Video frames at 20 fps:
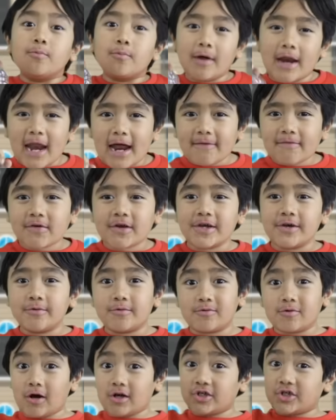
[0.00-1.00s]
Whenever you
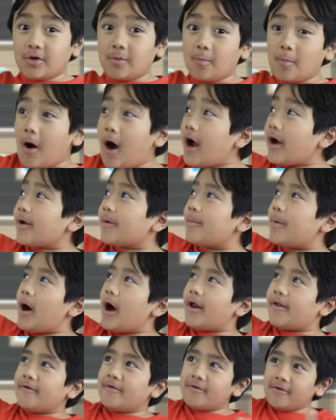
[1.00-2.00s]
crush a water
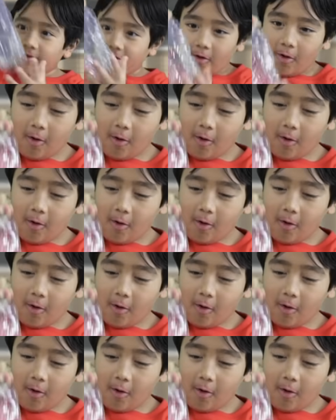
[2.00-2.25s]
bottle,